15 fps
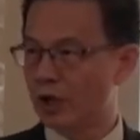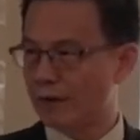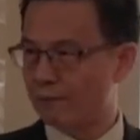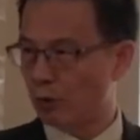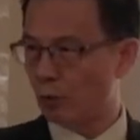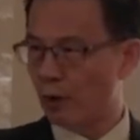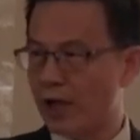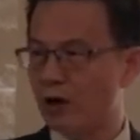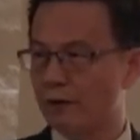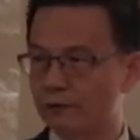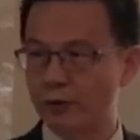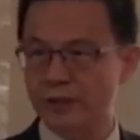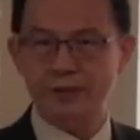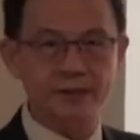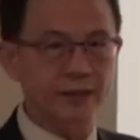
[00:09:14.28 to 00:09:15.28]
you have a way
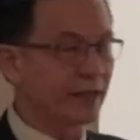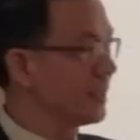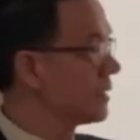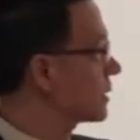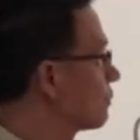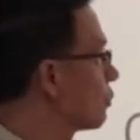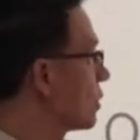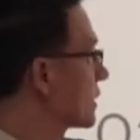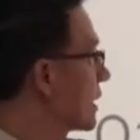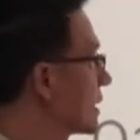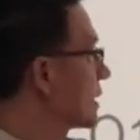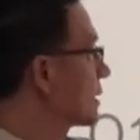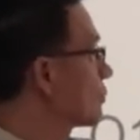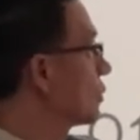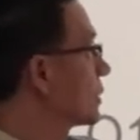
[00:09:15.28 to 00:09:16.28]
of doing things,
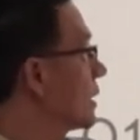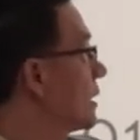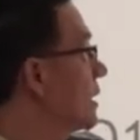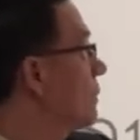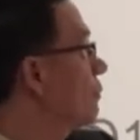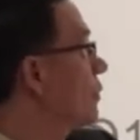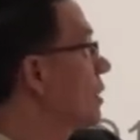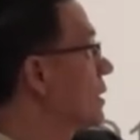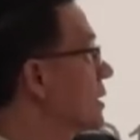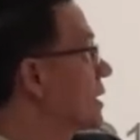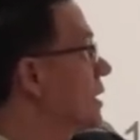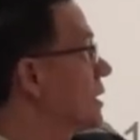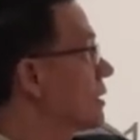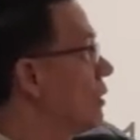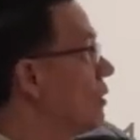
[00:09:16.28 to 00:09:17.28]
processes, procedure,
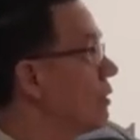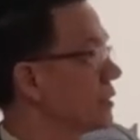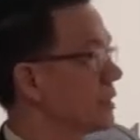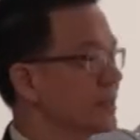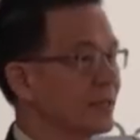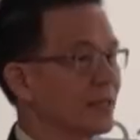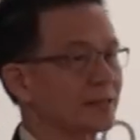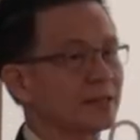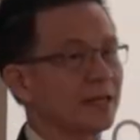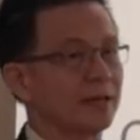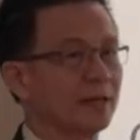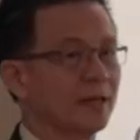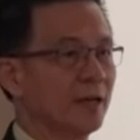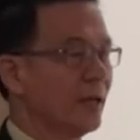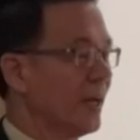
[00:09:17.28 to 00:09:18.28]
policies, all these are
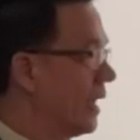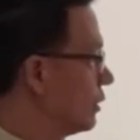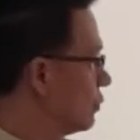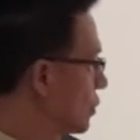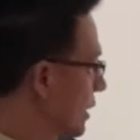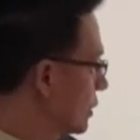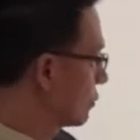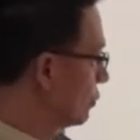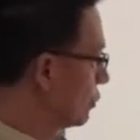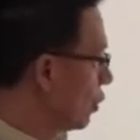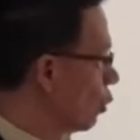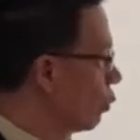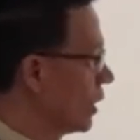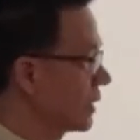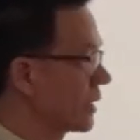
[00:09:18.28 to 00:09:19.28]
stuck. And you just do
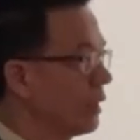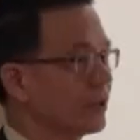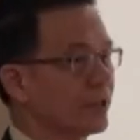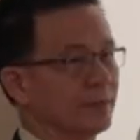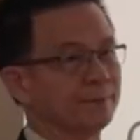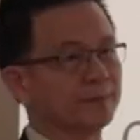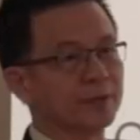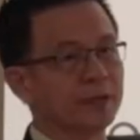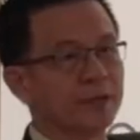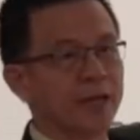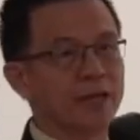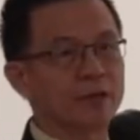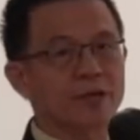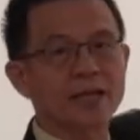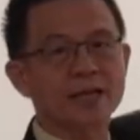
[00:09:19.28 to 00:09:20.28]
your work down here.
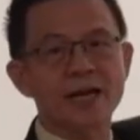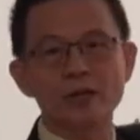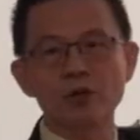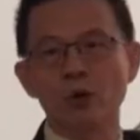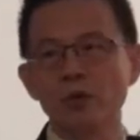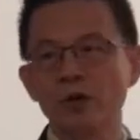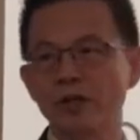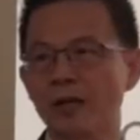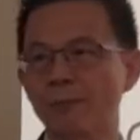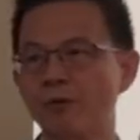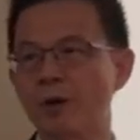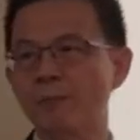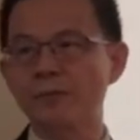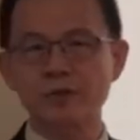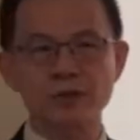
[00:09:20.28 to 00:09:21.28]
And you can cut your work, you
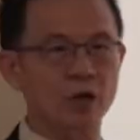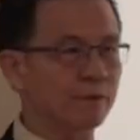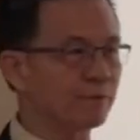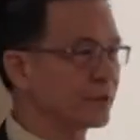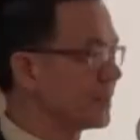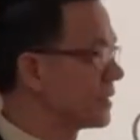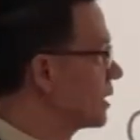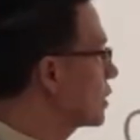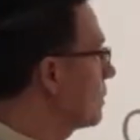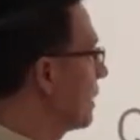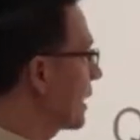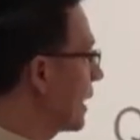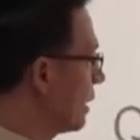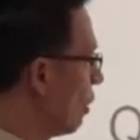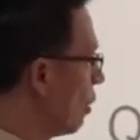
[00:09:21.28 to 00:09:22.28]
can problem solve,
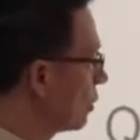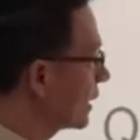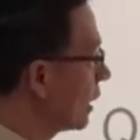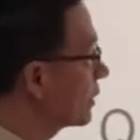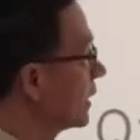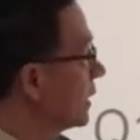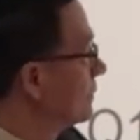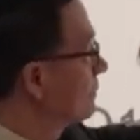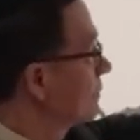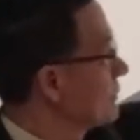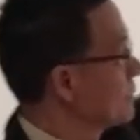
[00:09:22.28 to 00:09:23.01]
decision making, all down here.